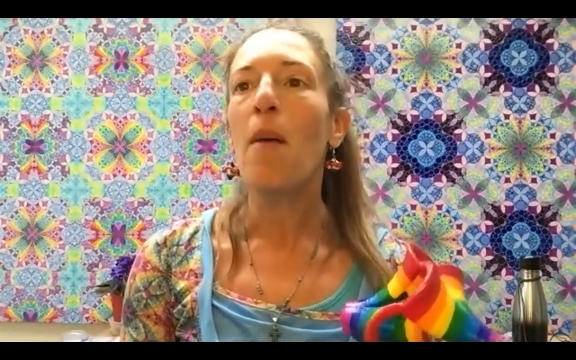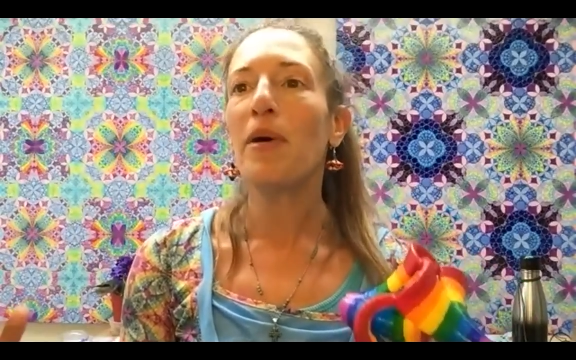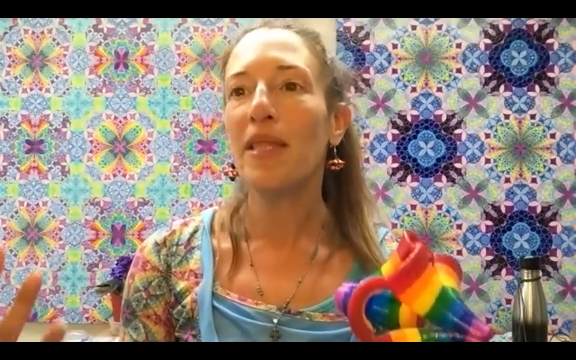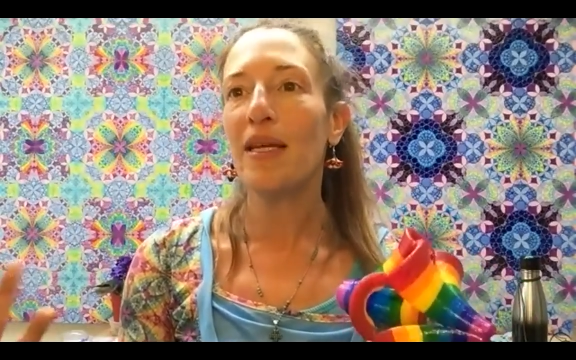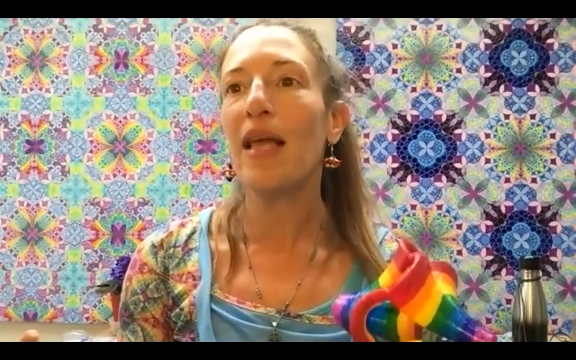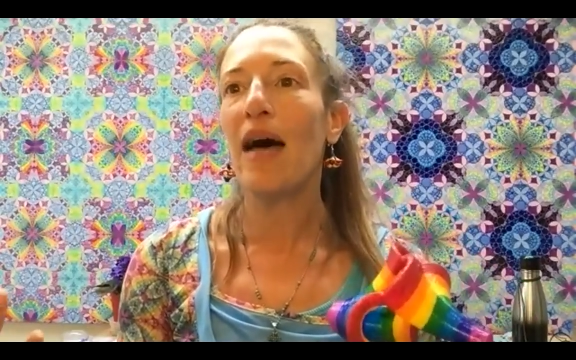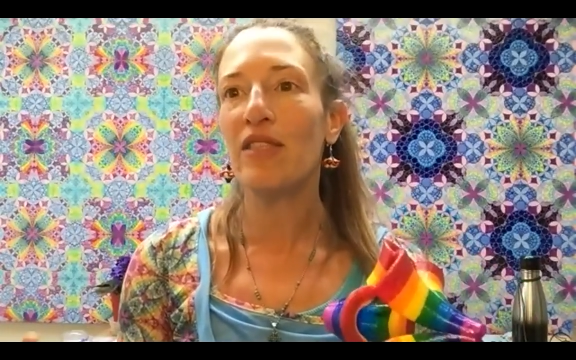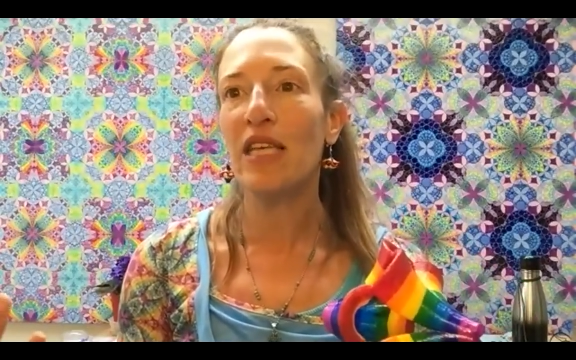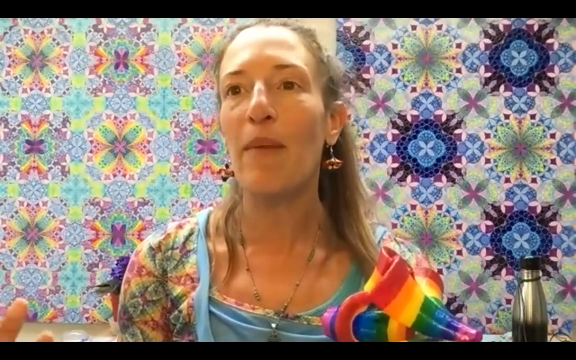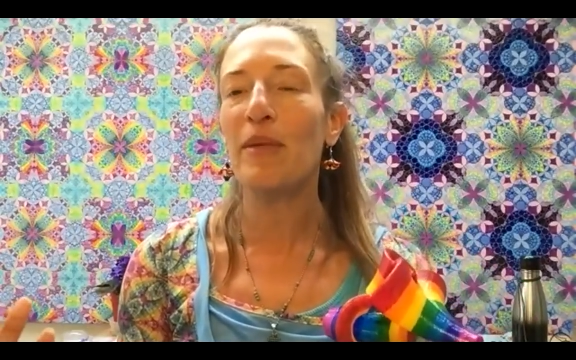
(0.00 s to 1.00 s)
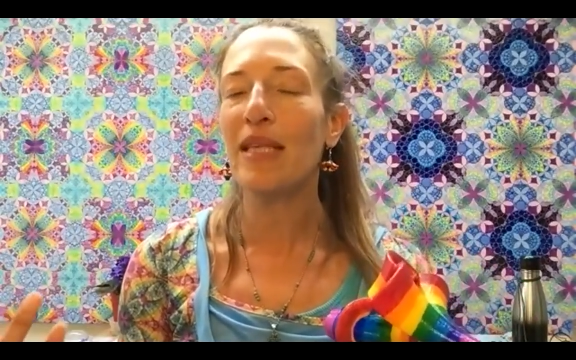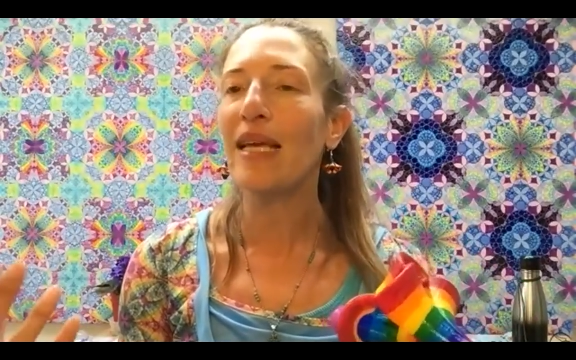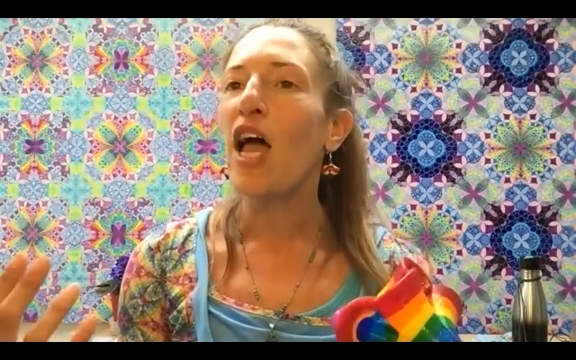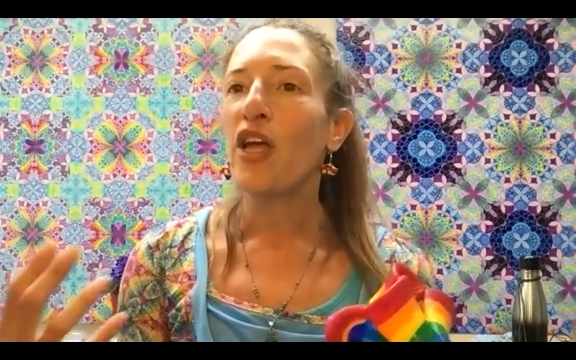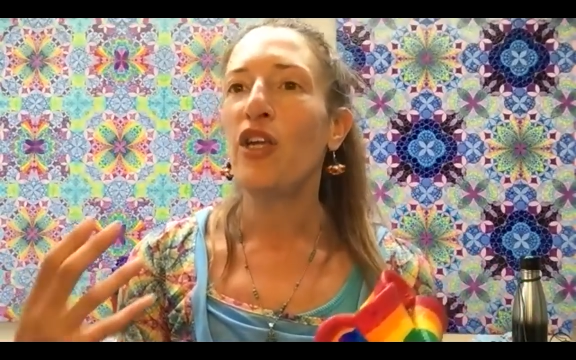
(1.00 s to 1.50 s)
But then a lot of the time it's
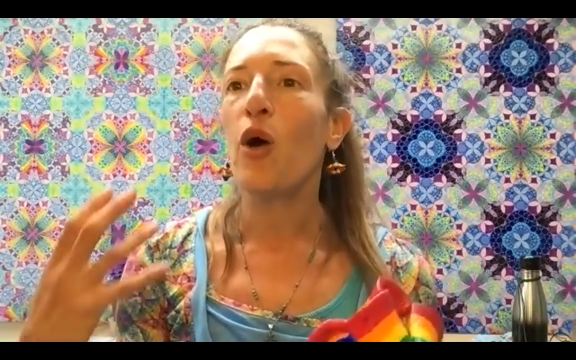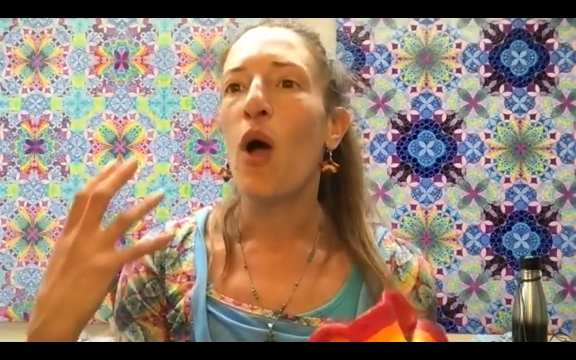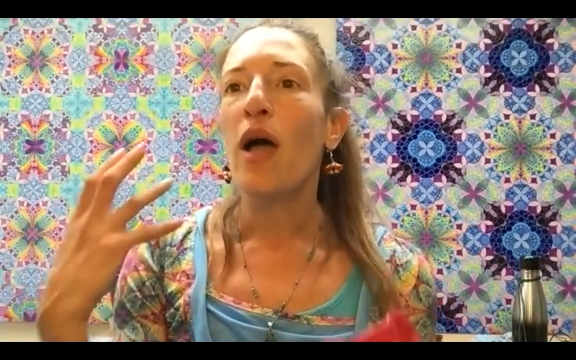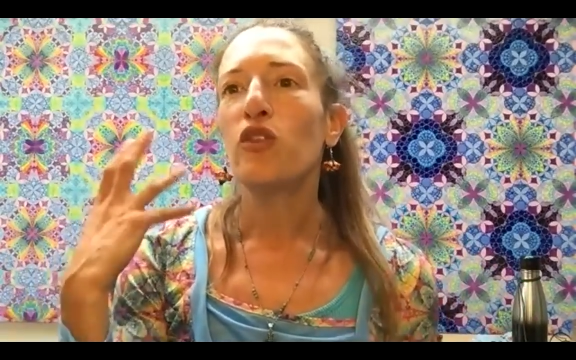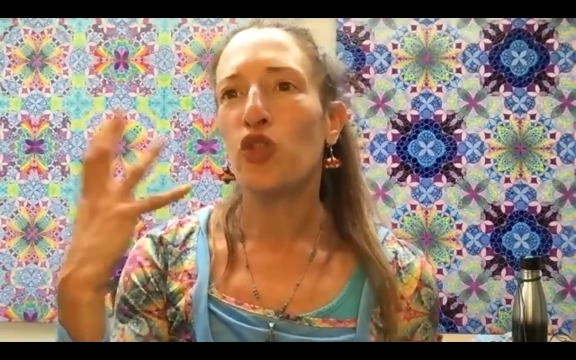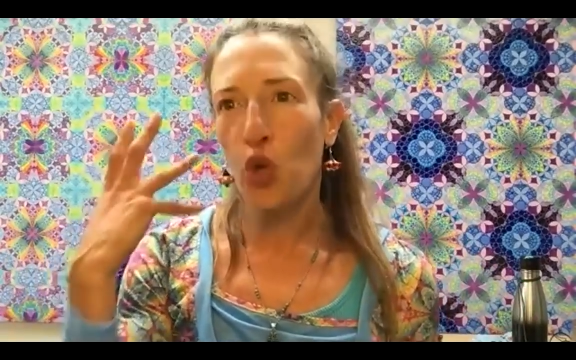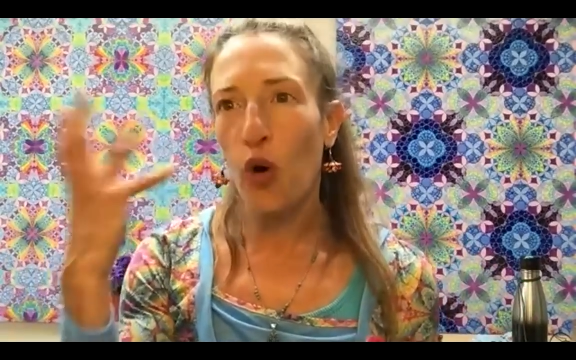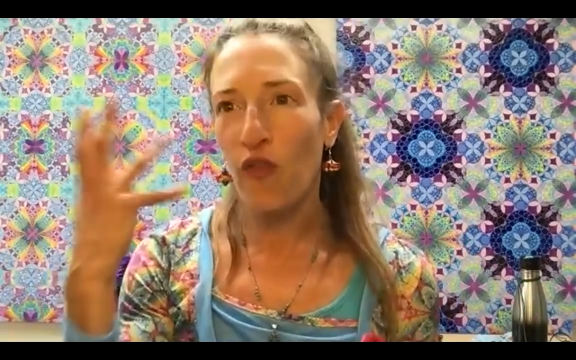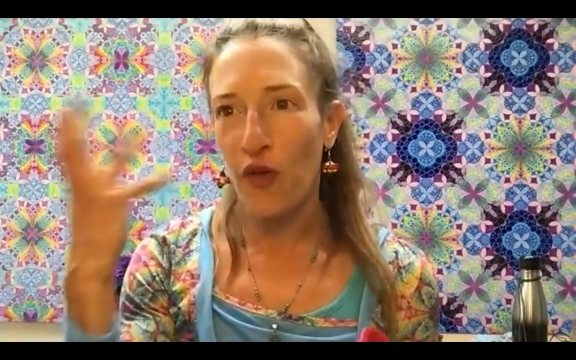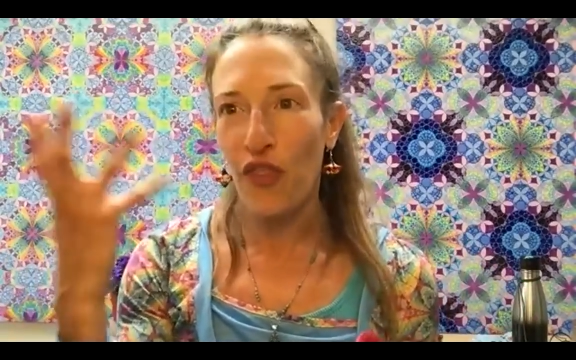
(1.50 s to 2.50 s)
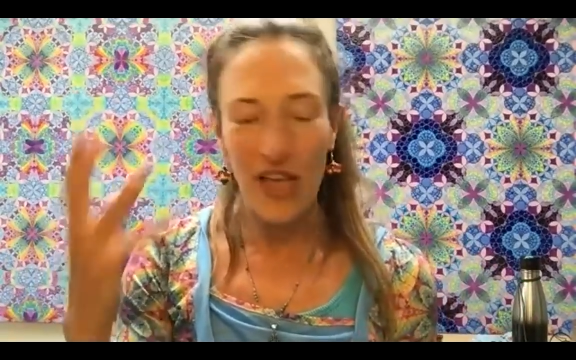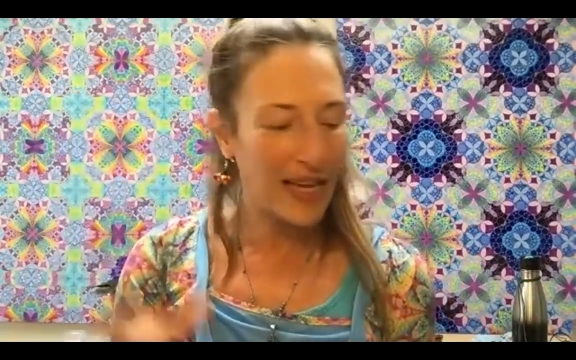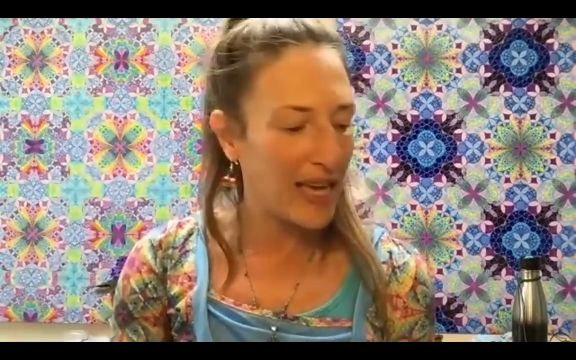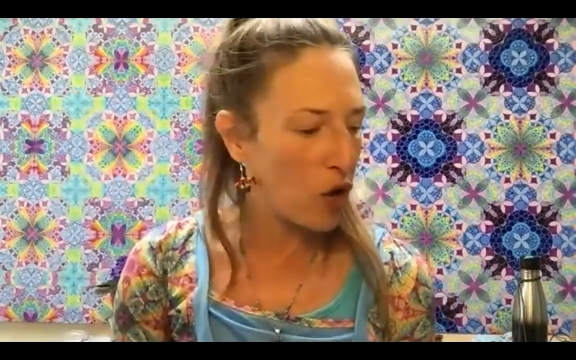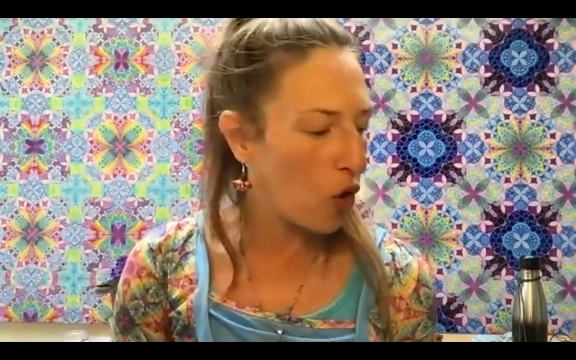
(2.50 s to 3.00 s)
like, you know, choreful
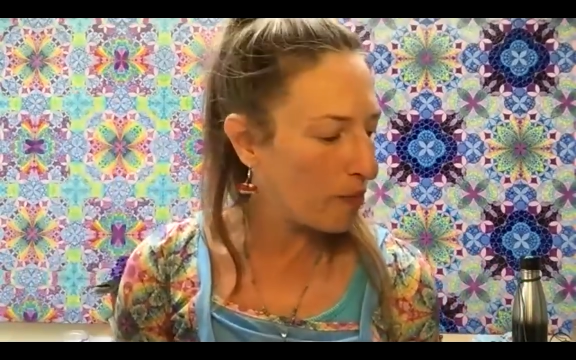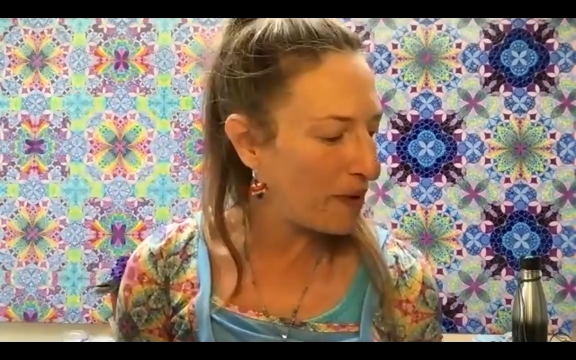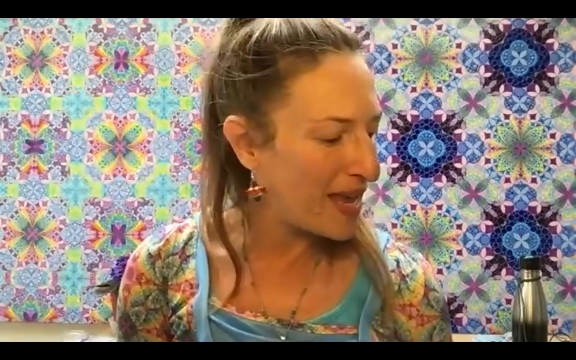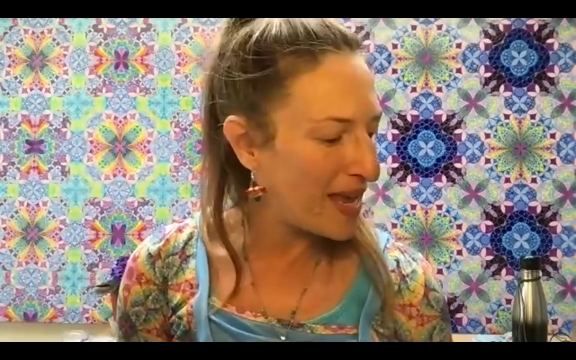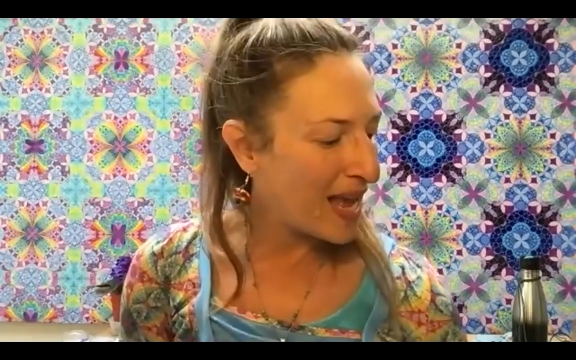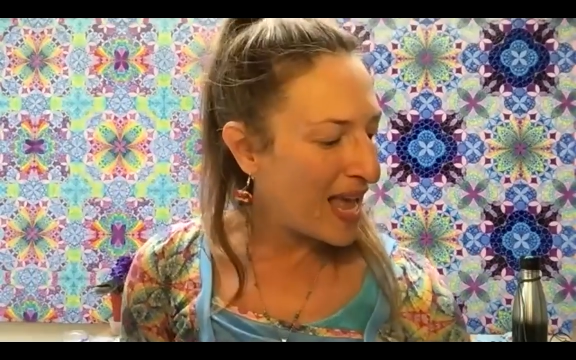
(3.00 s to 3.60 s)
thinking or being